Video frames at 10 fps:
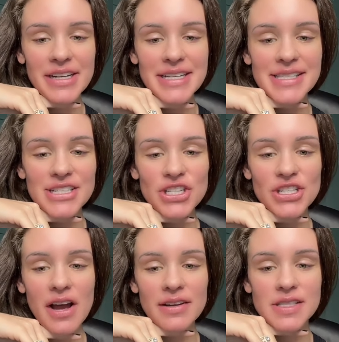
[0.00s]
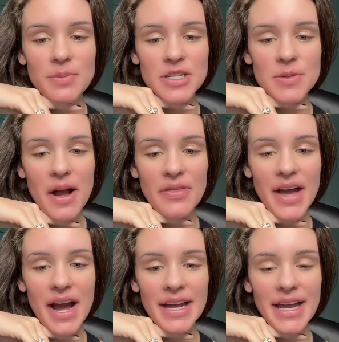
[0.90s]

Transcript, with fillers: there is, and she talks so much about that.